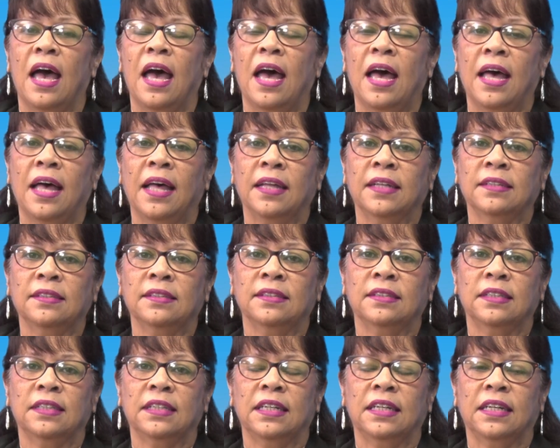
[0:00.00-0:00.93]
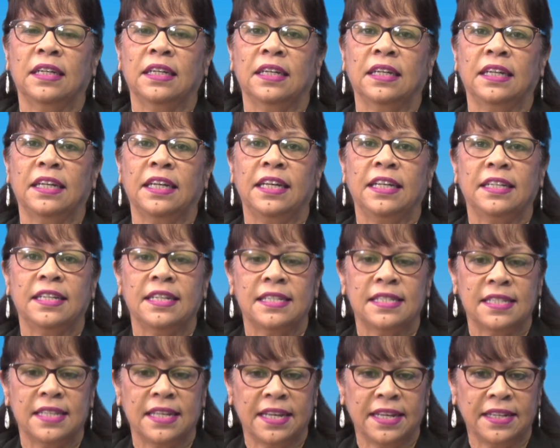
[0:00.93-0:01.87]
And in
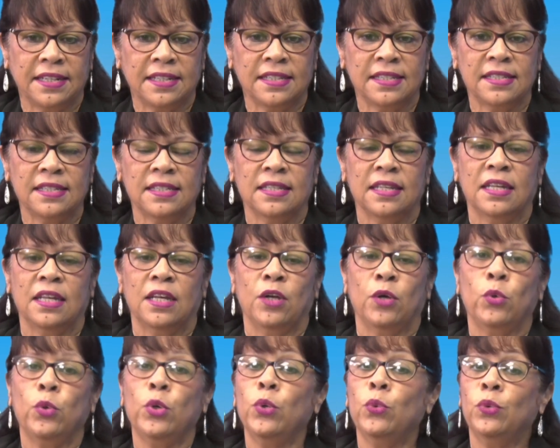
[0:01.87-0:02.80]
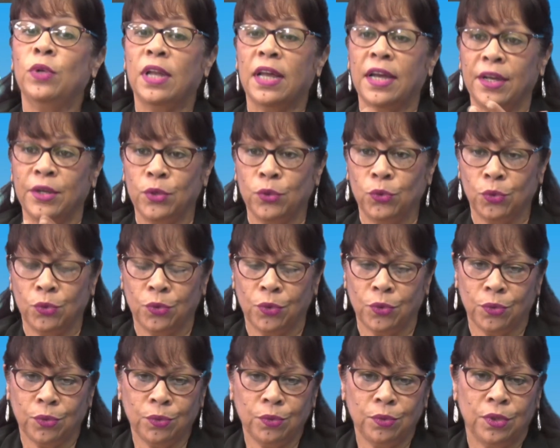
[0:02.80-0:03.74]
this sense, we would like you to
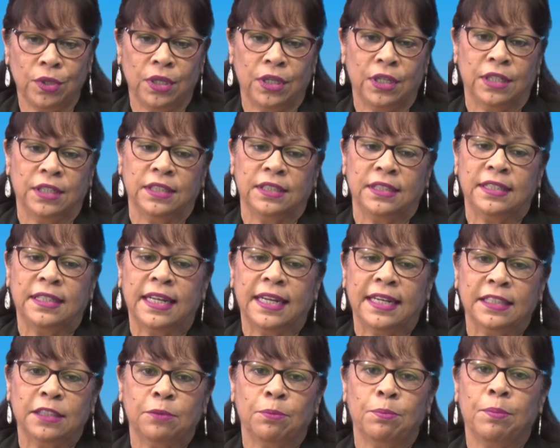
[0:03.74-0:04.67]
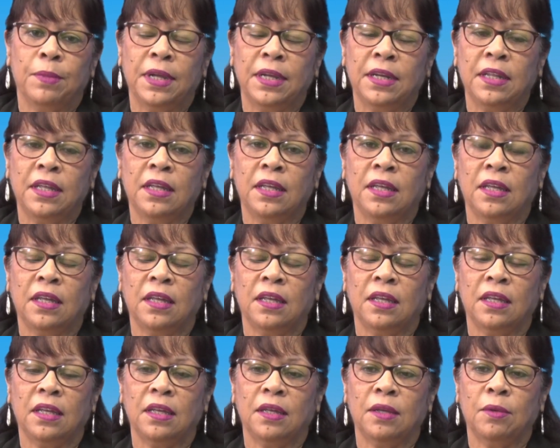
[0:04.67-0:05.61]
know that
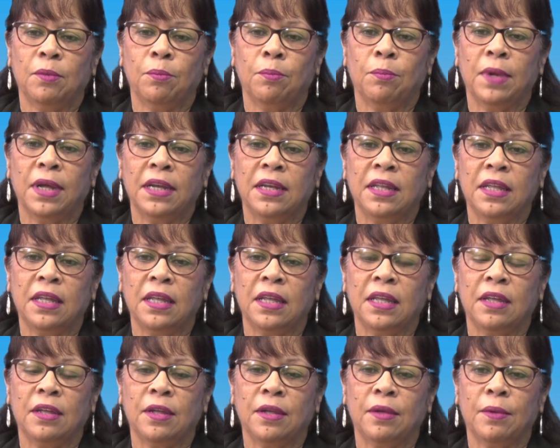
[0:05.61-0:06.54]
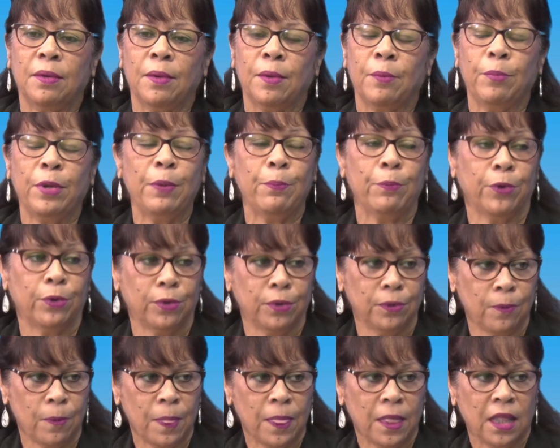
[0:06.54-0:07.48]
many, many
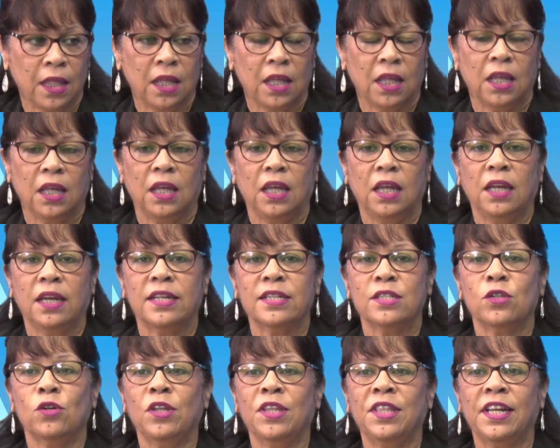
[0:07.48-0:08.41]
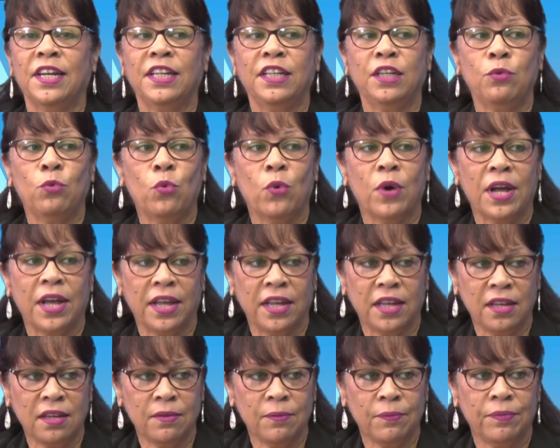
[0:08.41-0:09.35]
people in a solidarity
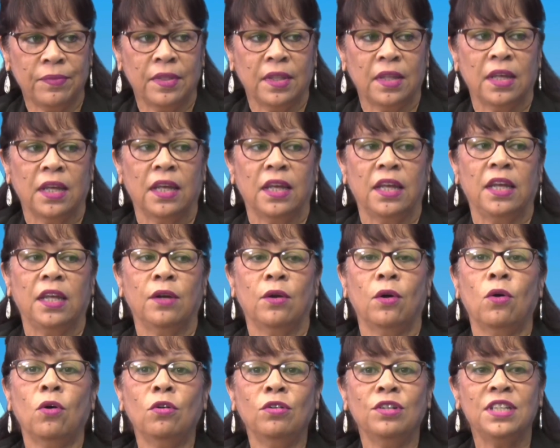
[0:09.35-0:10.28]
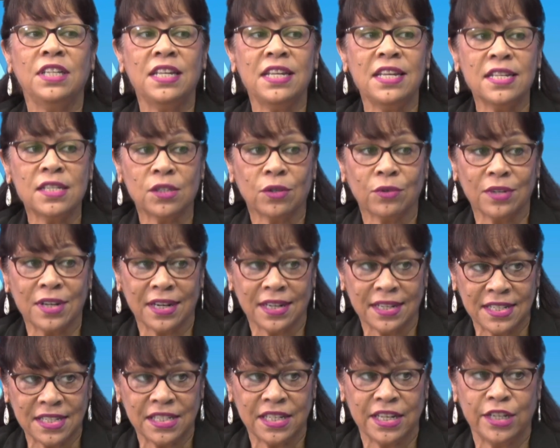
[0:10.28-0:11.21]
way in all these
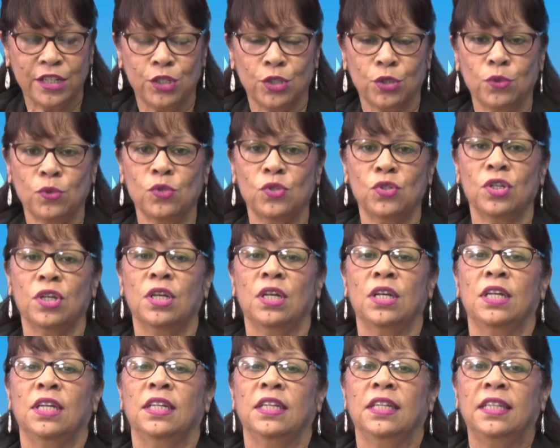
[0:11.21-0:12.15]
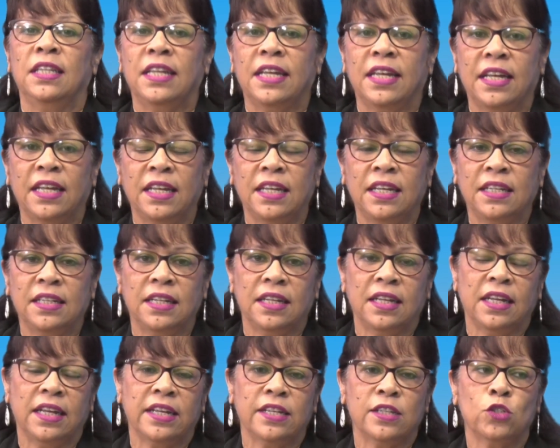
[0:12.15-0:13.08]
organizations, they
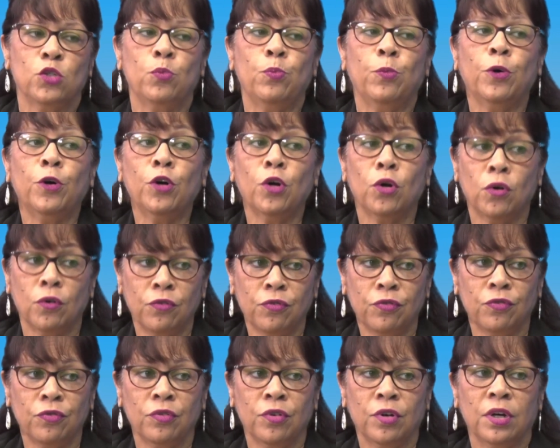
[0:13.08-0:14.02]
support us